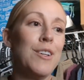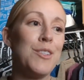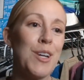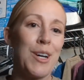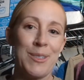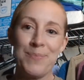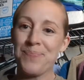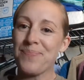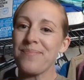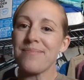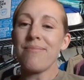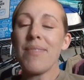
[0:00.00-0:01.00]
So
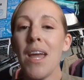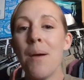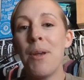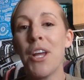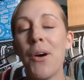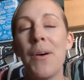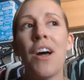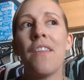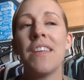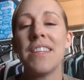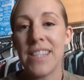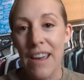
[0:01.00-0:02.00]
I'm gonna go in
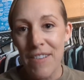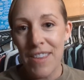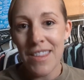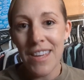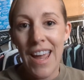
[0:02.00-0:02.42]
on the 7th